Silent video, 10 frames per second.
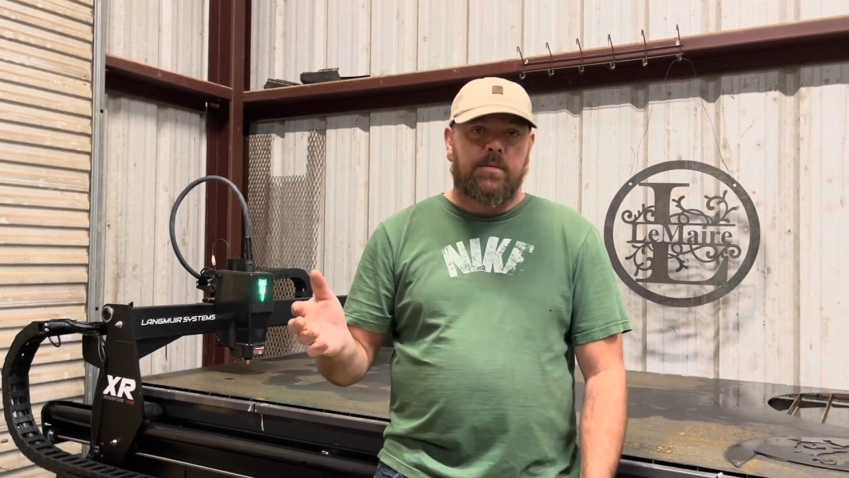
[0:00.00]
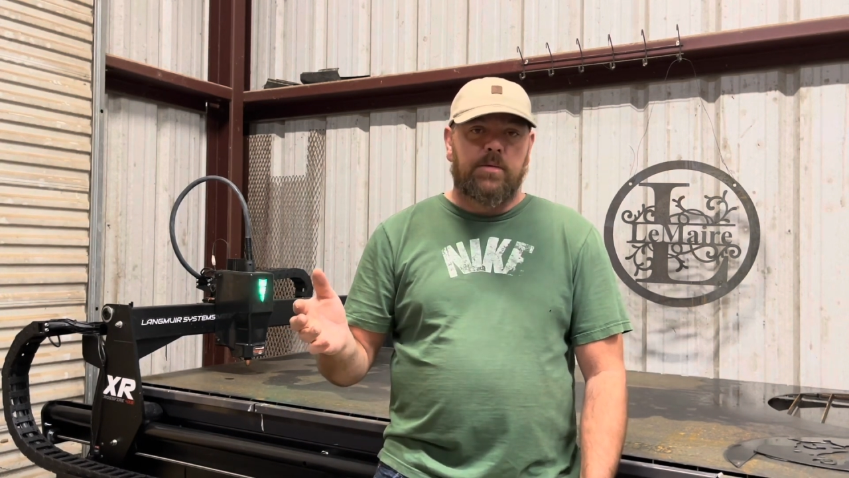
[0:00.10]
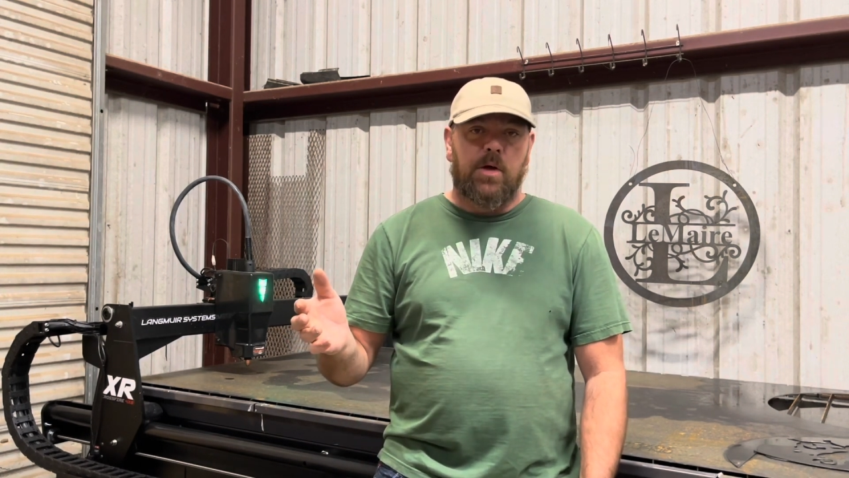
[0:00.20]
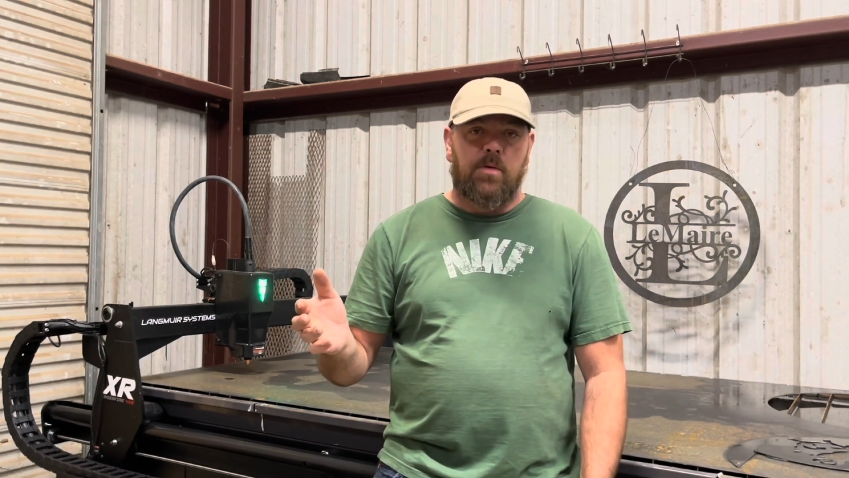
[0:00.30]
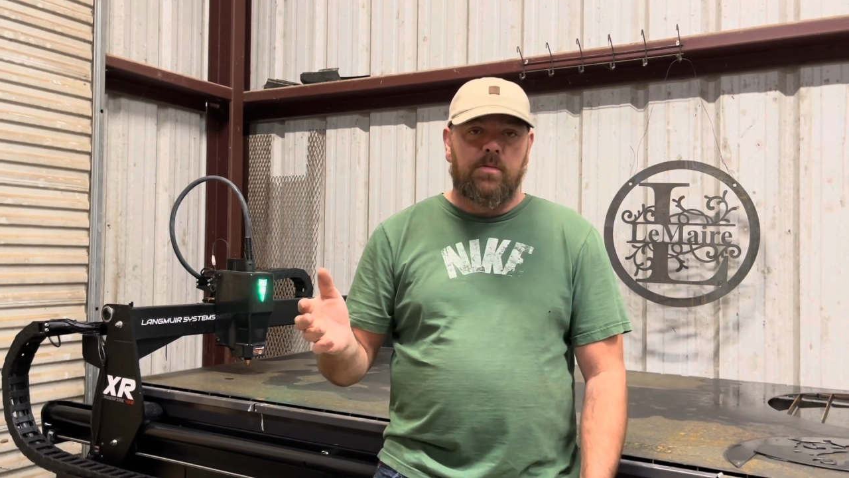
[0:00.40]

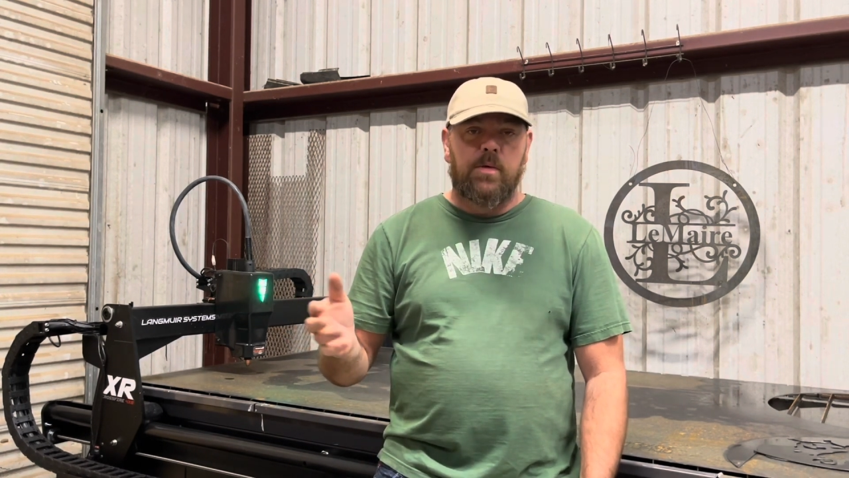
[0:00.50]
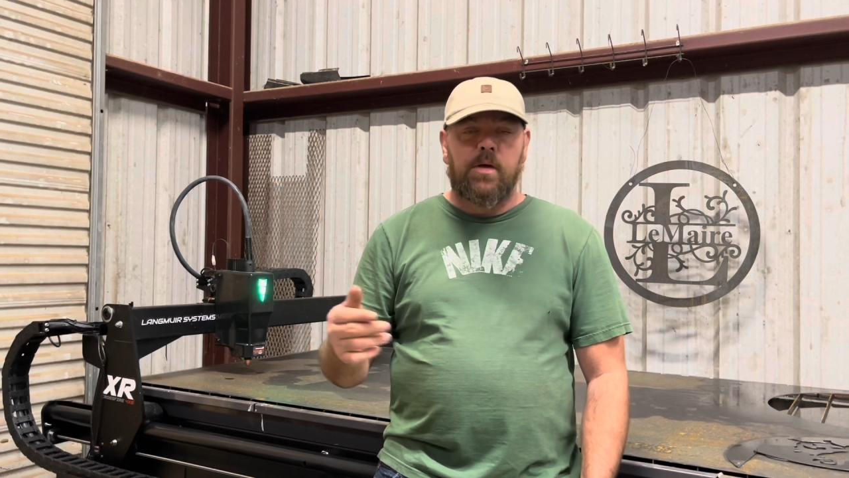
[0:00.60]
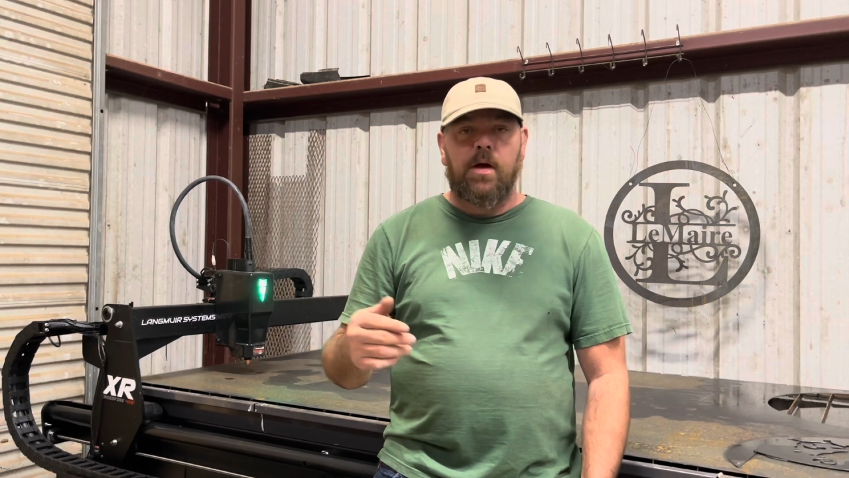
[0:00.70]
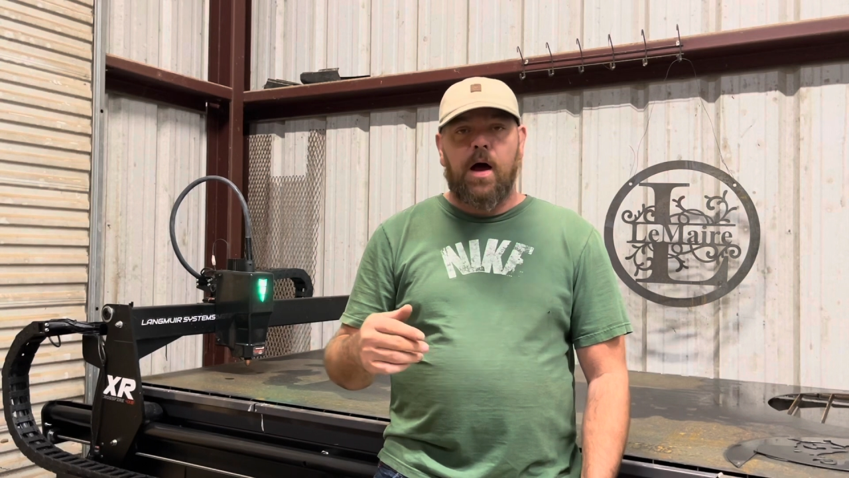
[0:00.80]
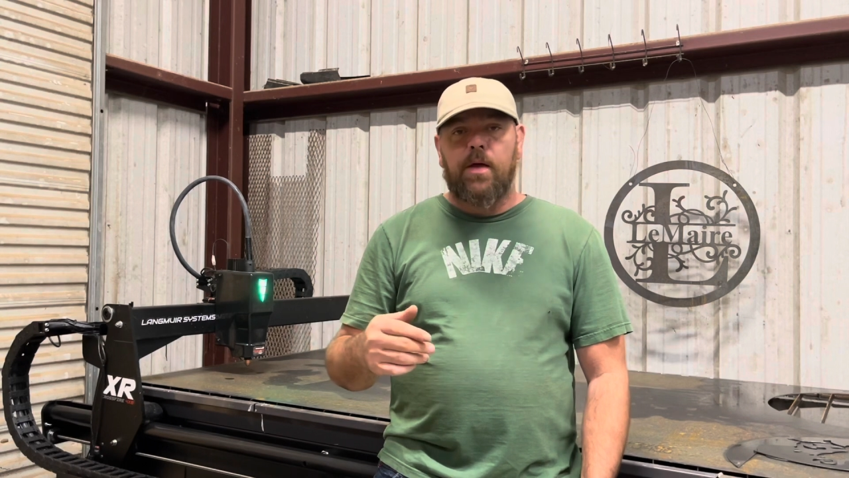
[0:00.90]
So
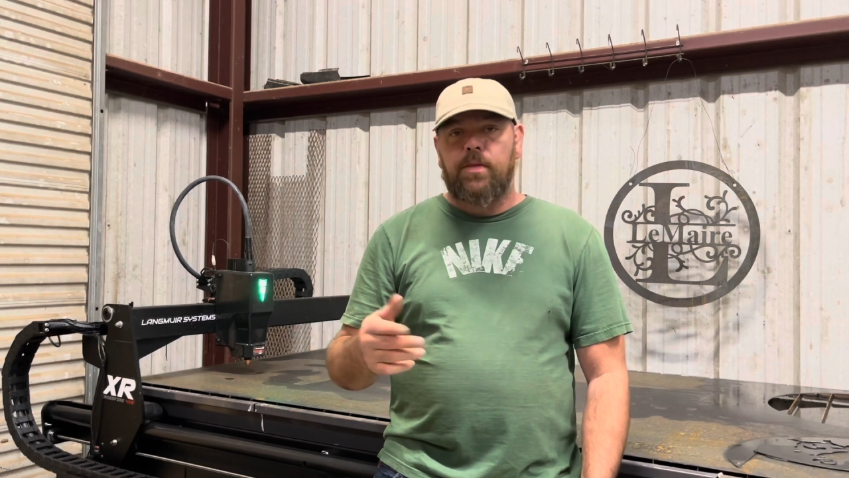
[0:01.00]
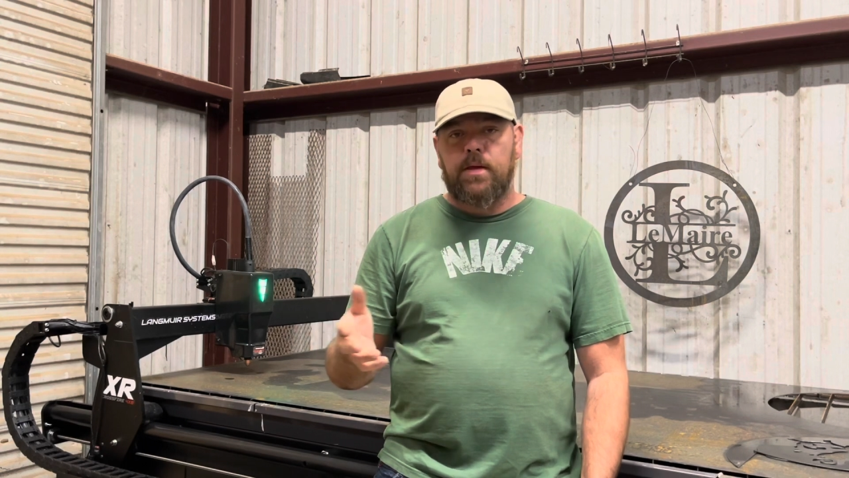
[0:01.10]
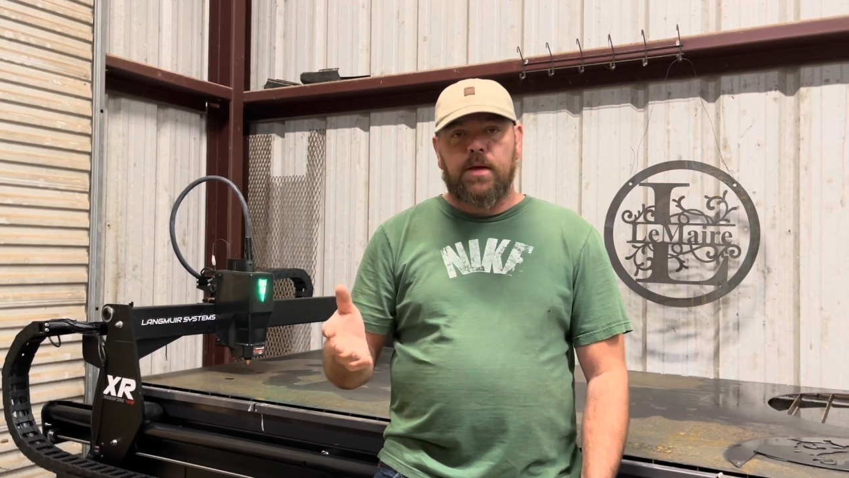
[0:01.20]
I think